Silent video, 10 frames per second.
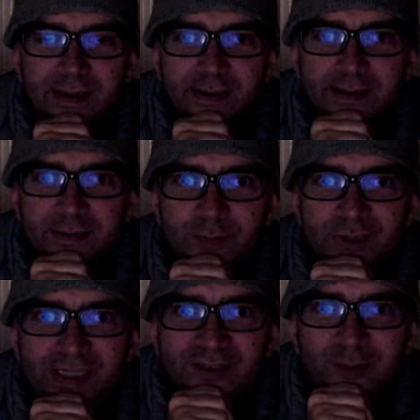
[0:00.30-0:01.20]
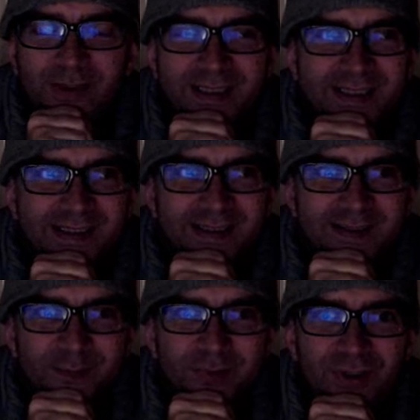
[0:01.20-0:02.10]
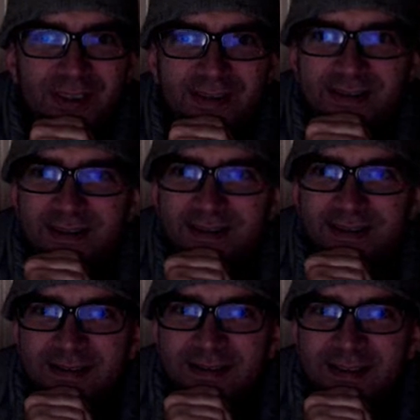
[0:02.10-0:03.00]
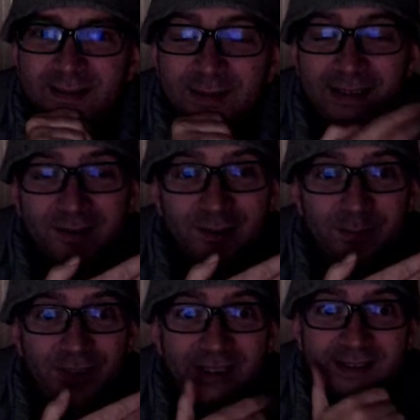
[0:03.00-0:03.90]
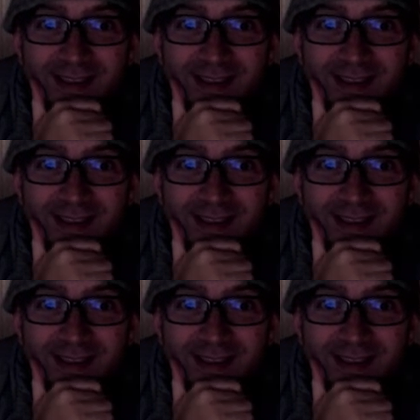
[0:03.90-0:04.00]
Good morning everybody. It is bright and early. Well, it's not bright,